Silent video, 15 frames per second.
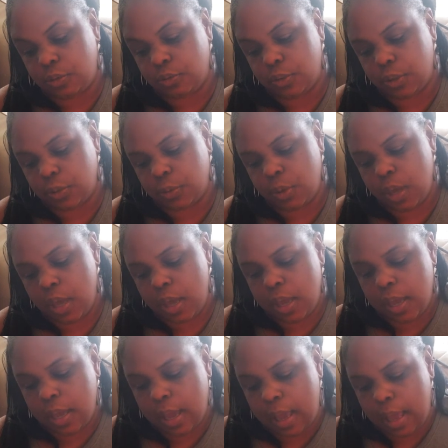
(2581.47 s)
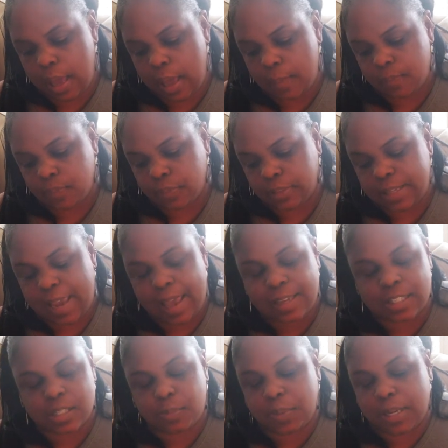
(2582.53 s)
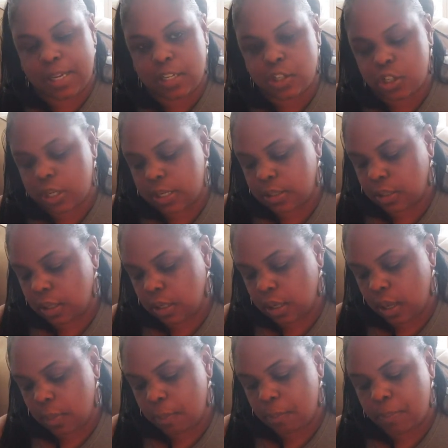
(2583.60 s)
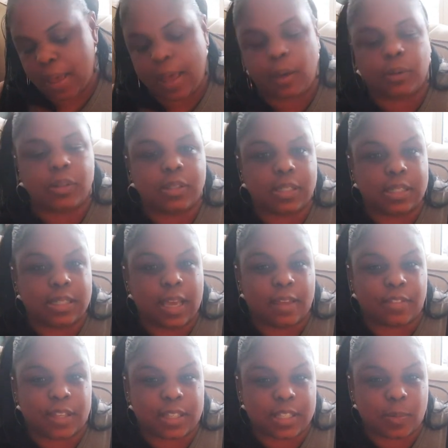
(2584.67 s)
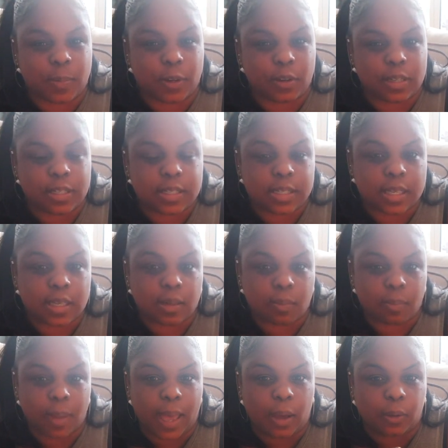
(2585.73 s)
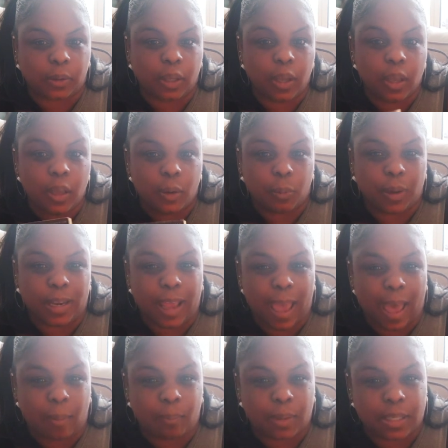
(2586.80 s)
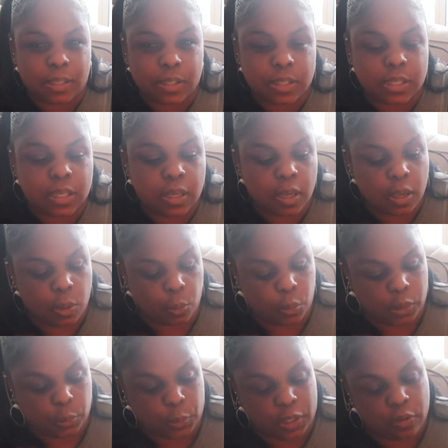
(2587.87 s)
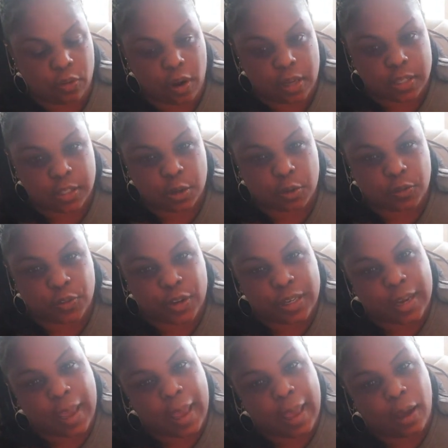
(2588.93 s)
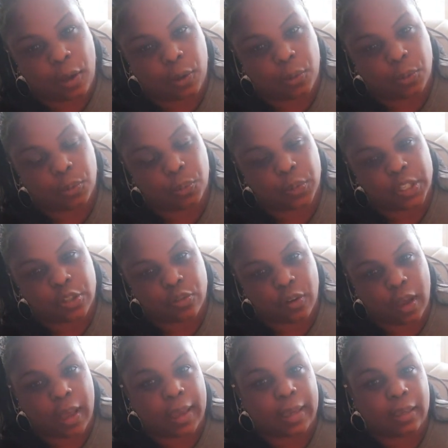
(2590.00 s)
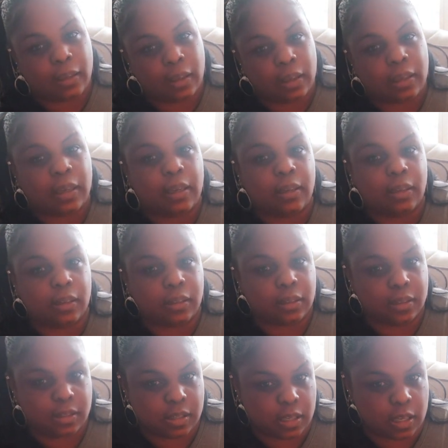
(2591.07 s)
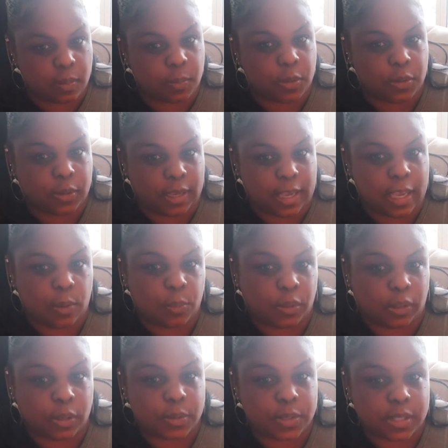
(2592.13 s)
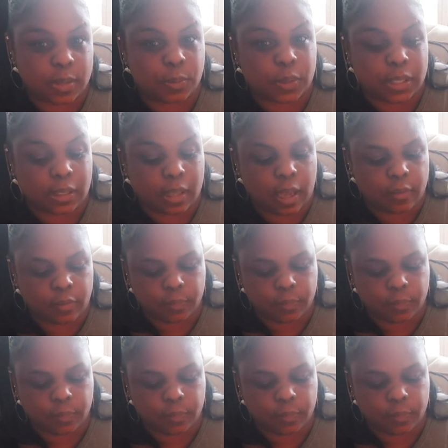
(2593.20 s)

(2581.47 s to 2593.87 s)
through the explanation about the death experience and about what happens when we cross over and how we try and to communicate with those that we love.